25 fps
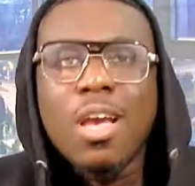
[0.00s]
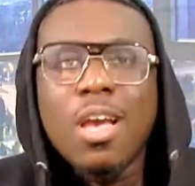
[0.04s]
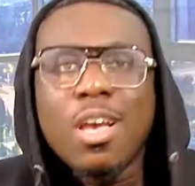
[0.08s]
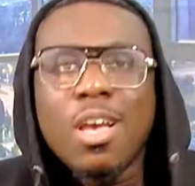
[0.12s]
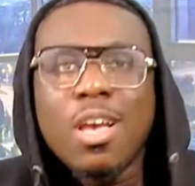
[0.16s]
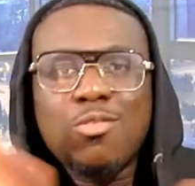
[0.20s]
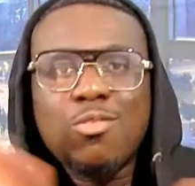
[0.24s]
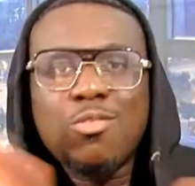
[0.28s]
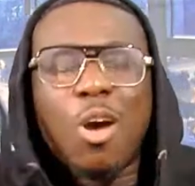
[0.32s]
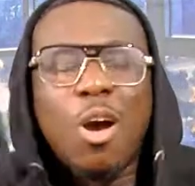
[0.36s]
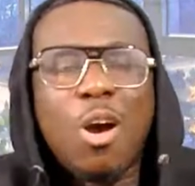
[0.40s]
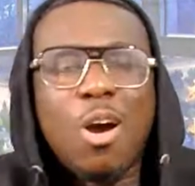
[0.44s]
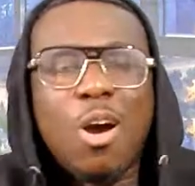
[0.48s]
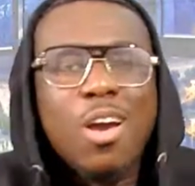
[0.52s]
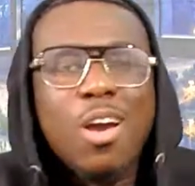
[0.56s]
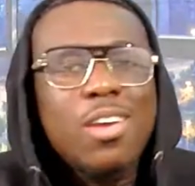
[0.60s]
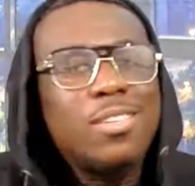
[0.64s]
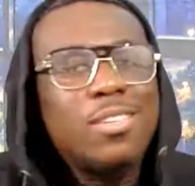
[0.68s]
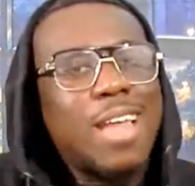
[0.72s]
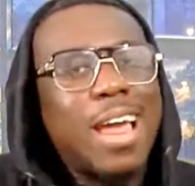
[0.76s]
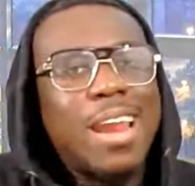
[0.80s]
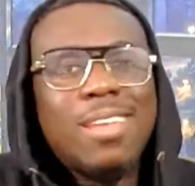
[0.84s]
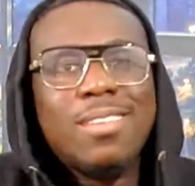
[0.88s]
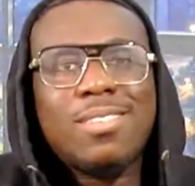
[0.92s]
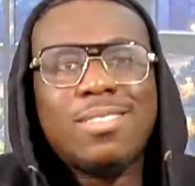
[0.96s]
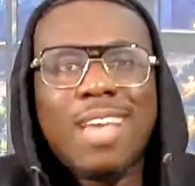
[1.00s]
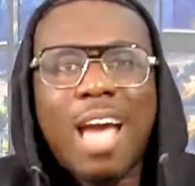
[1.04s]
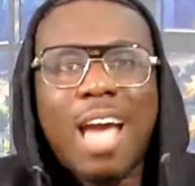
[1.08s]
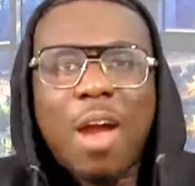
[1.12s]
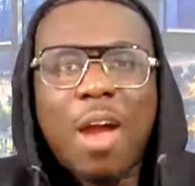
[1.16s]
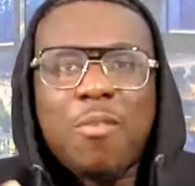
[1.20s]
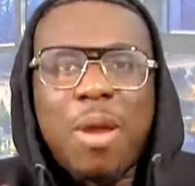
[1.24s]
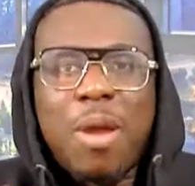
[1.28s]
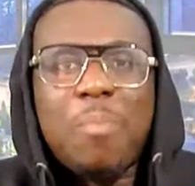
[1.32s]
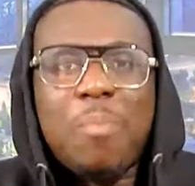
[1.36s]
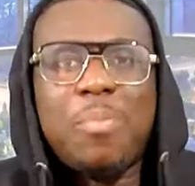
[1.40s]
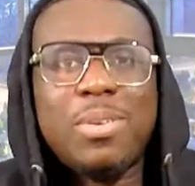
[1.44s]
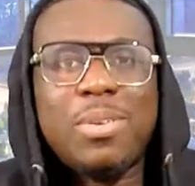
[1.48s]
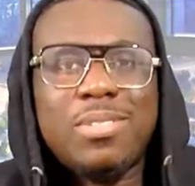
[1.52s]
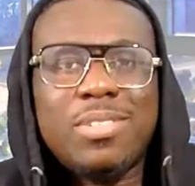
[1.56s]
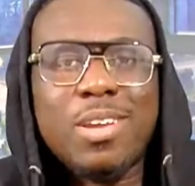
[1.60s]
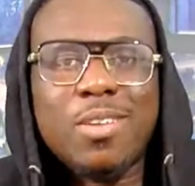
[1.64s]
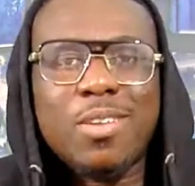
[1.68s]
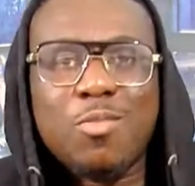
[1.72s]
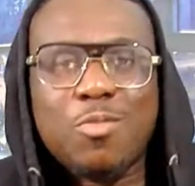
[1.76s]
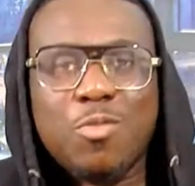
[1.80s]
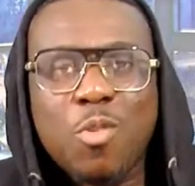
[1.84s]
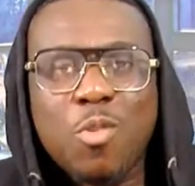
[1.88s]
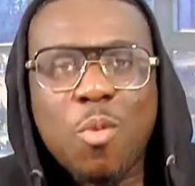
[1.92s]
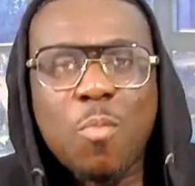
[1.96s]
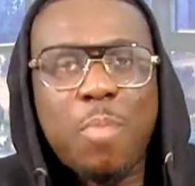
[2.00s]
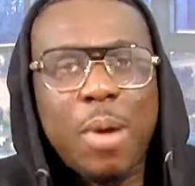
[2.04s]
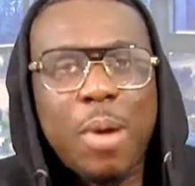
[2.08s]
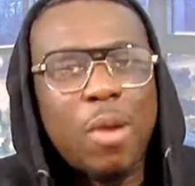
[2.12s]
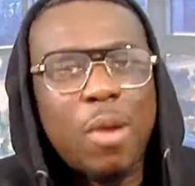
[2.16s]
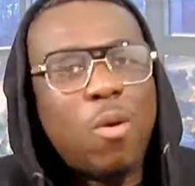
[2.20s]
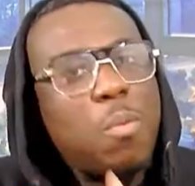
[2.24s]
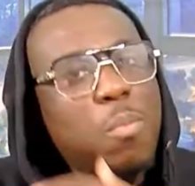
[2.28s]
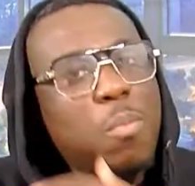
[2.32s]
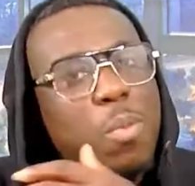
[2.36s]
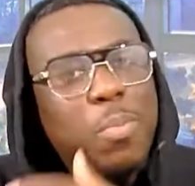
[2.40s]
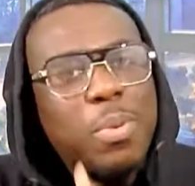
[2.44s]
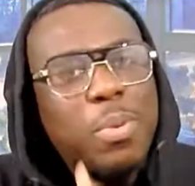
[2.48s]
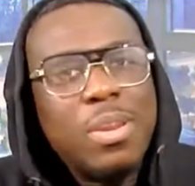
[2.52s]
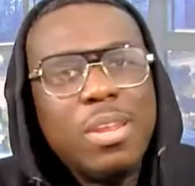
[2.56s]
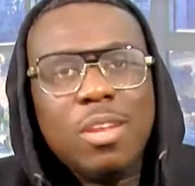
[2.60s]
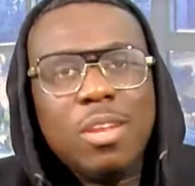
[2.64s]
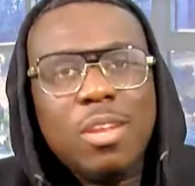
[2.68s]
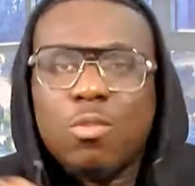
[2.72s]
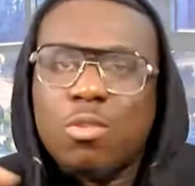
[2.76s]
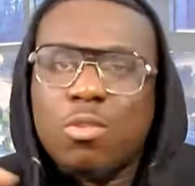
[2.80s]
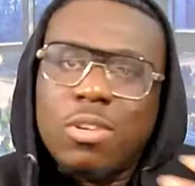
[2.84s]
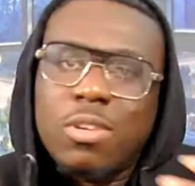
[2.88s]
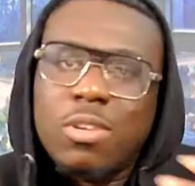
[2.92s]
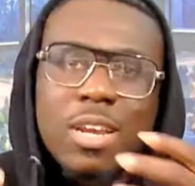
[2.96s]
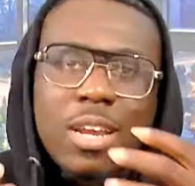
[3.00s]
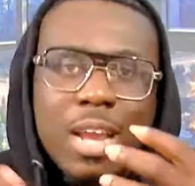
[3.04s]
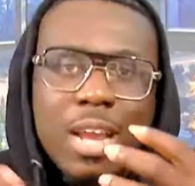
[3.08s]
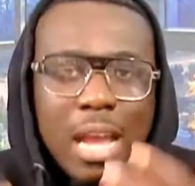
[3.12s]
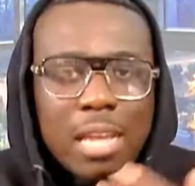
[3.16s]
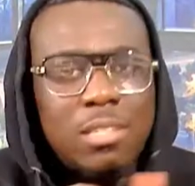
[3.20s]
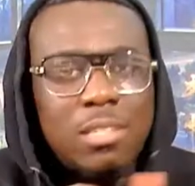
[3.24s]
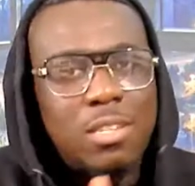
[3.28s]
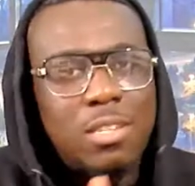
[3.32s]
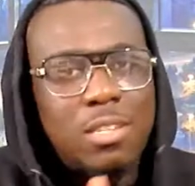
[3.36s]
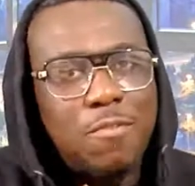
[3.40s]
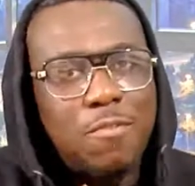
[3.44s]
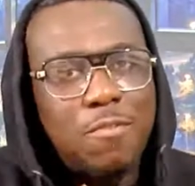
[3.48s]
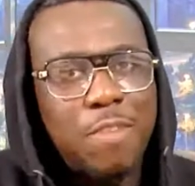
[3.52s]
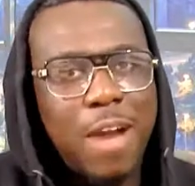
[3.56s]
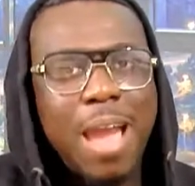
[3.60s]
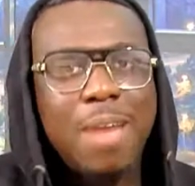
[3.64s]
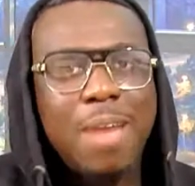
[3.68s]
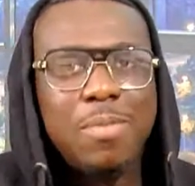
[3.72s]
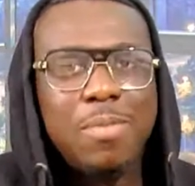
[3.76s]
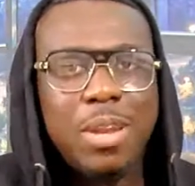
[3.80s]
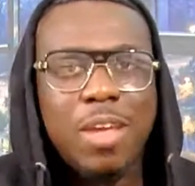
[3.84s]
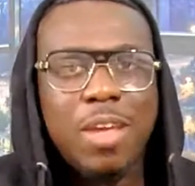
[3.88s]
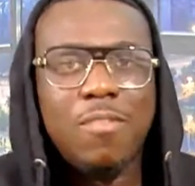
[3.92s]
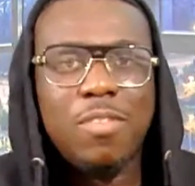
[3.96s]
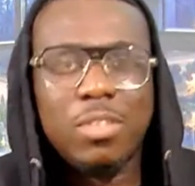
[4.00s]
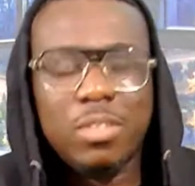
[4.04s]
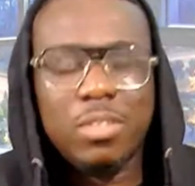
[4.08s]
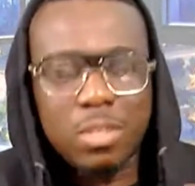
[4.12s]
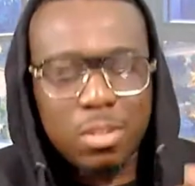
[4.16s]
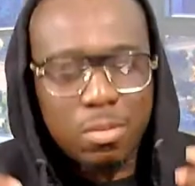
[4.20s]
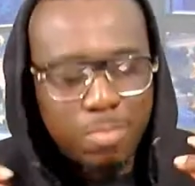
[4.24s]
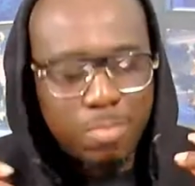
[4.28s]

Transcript: So that is how rappers they do, but Obibini couldn't catch the vibe and everything.